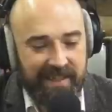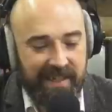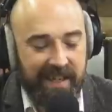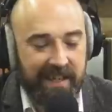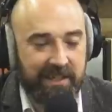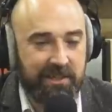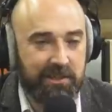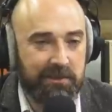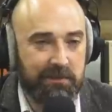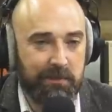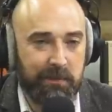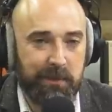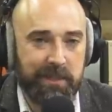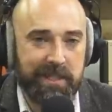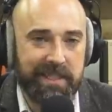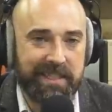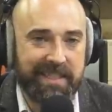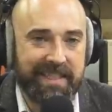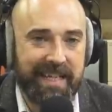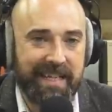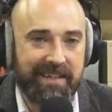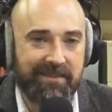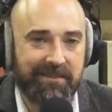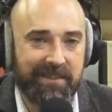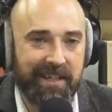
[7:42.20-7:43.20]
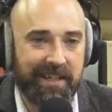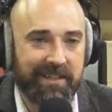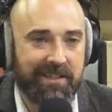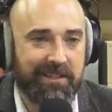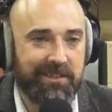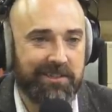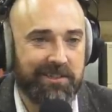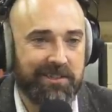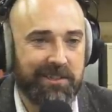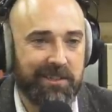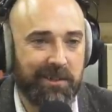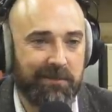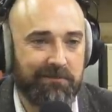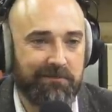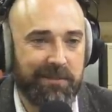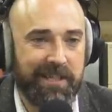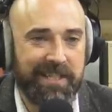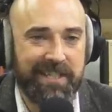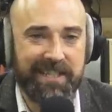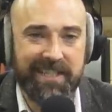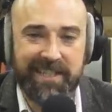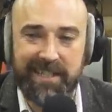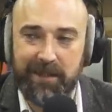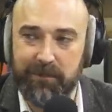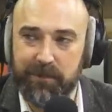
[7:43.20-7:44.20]
I couldn't put it down. I couldn't stop
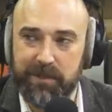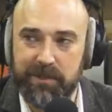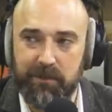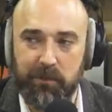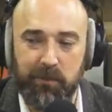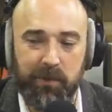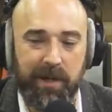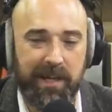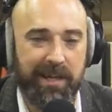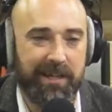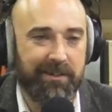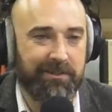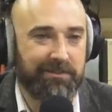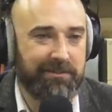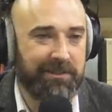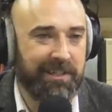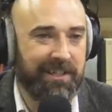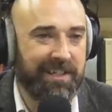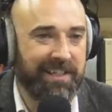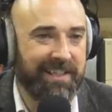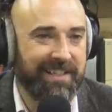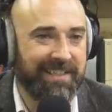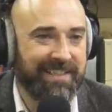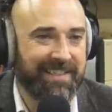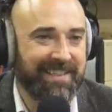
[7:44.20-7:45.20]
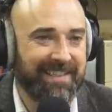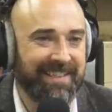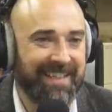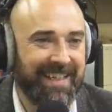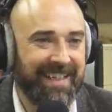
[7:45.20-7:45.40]
reading. It was a wild ride.